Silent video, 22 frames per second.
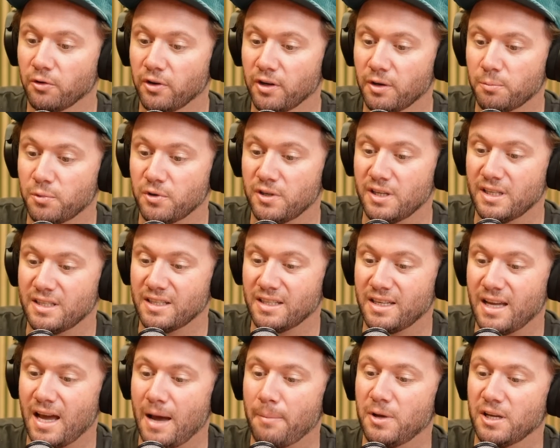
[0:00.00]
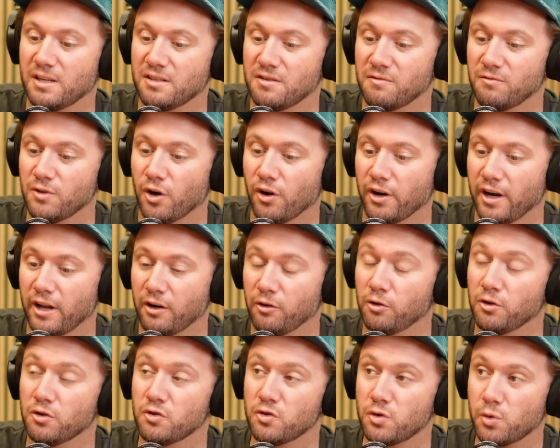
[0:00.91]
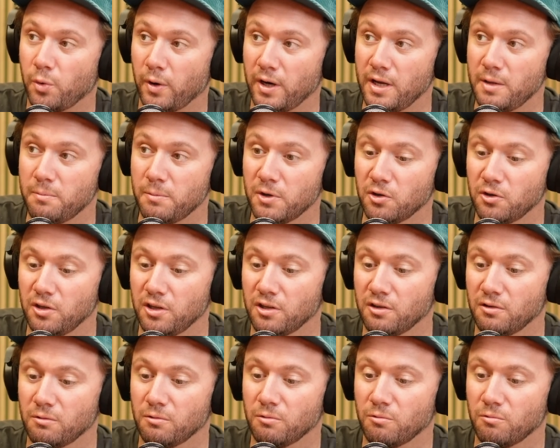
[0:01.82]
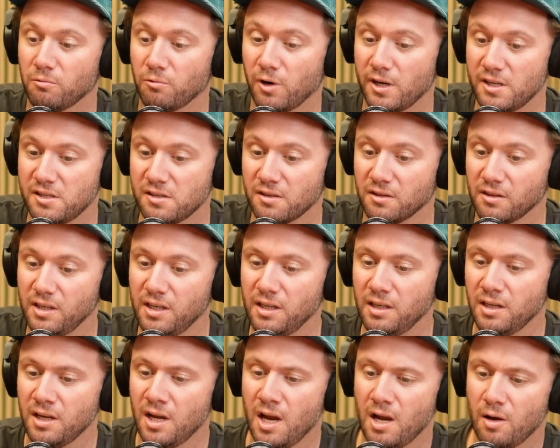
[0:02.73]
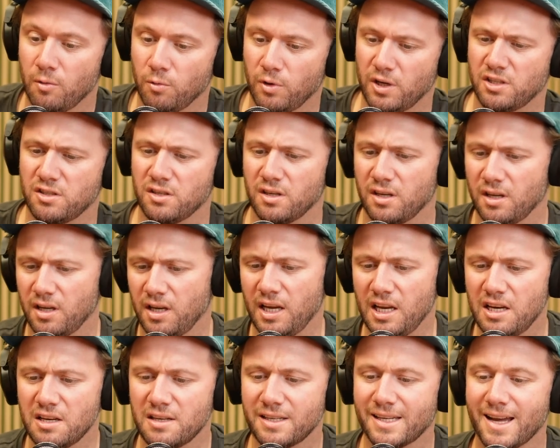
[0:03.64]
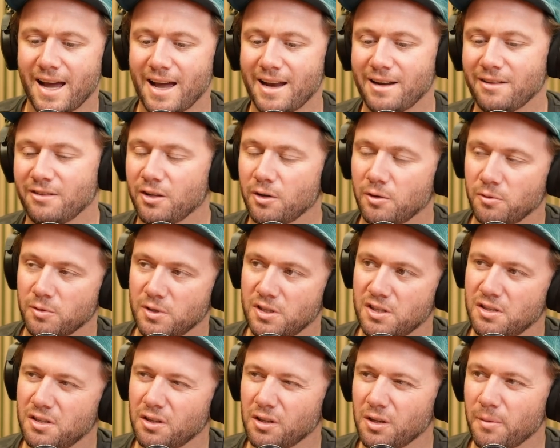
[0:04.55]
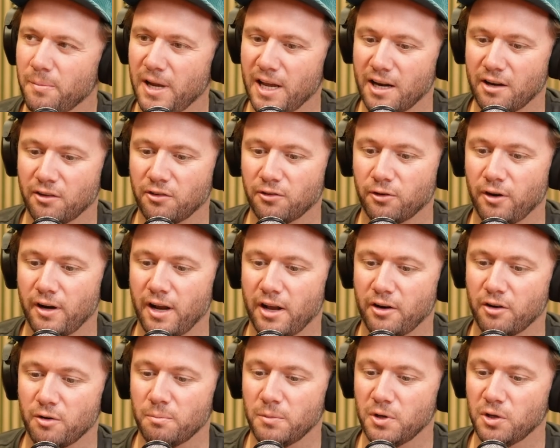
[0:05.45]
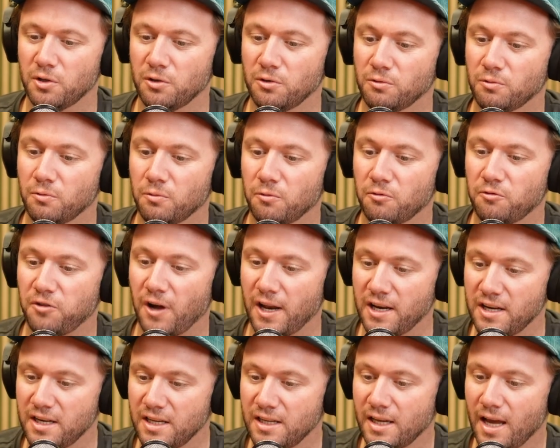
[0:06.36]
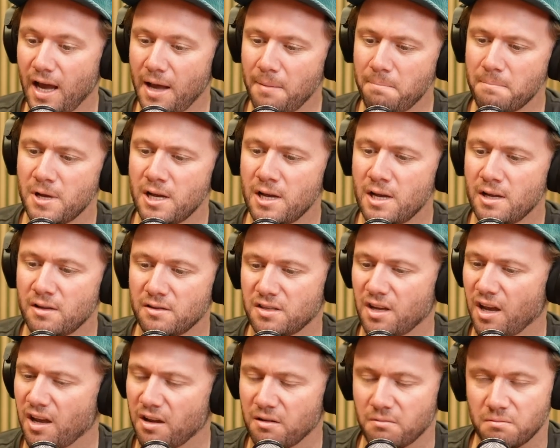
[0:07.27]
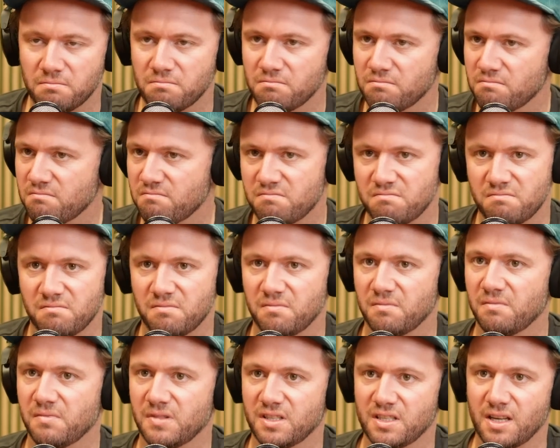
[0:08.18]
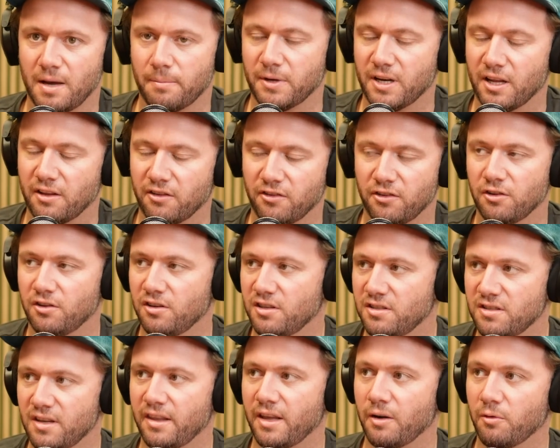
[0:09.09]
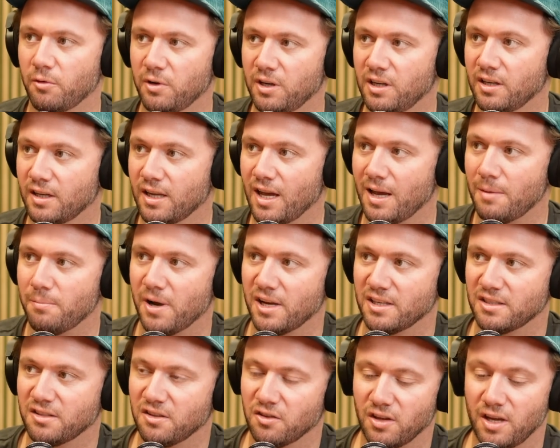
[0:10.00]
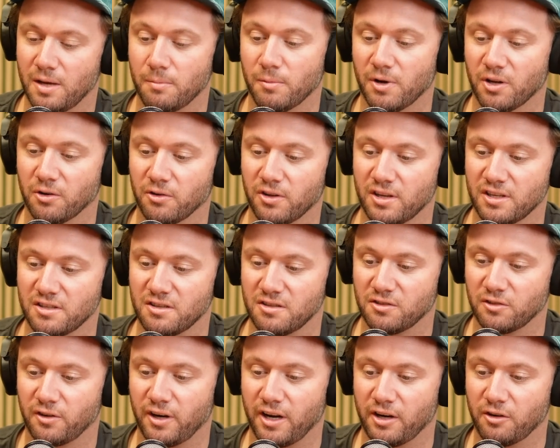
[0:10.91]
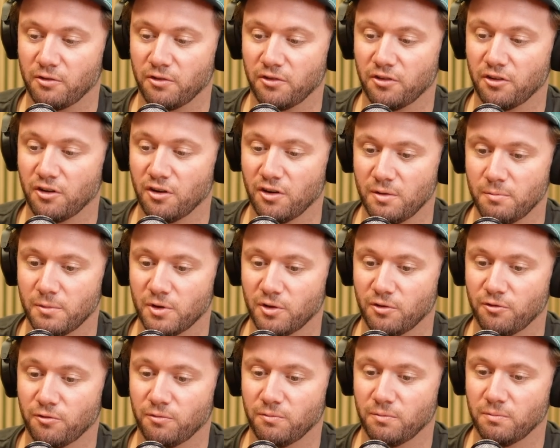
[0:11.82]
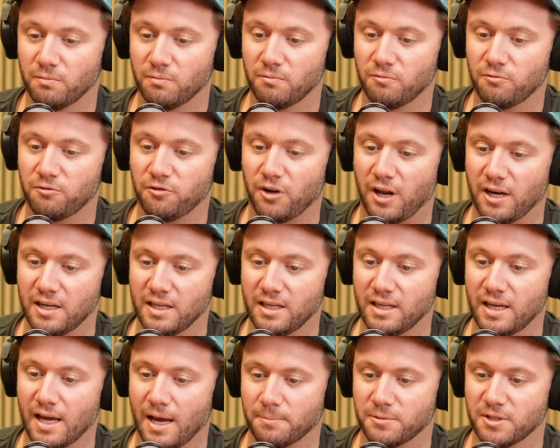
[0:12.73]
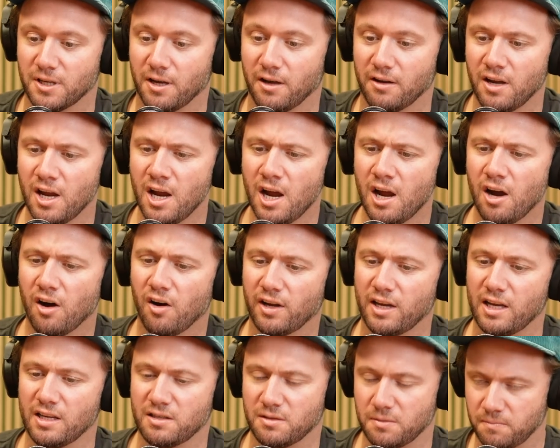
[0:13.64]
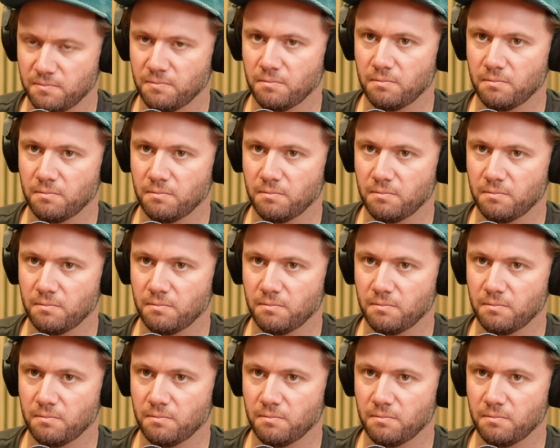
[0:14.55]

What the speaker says: a predicted capex of $920 million recently, which indicated there was still about a $300 mil funding gap. So it's up another 30. So that would indicate, based on their model, there's a $330 mil funding gap. So I guess